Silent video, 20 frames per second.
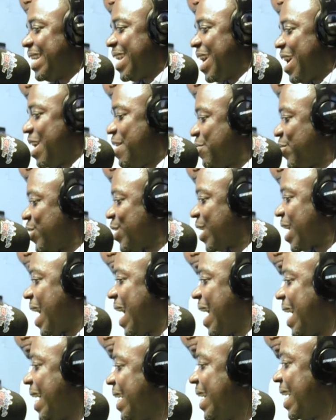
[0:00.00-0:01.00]
now if you
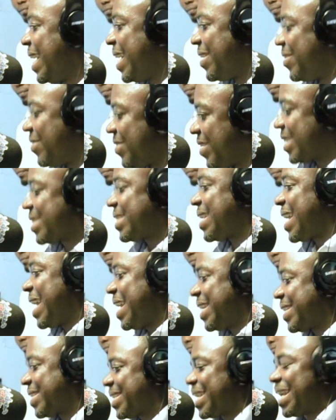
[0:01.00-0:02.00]
can. This
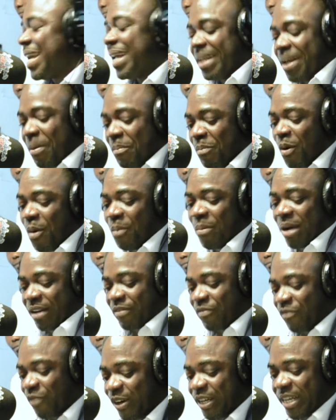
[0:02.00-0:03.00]
is the
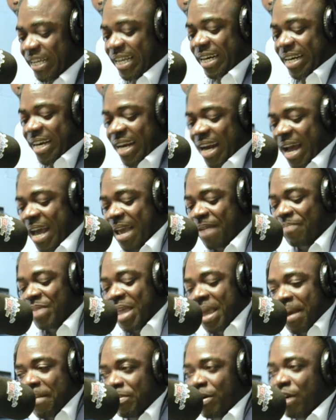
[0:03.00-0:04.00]
moment for D Cryme.
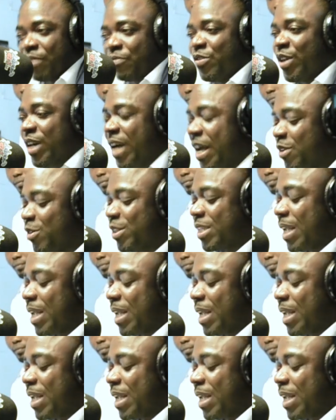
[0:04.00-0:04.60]
Bro, you can do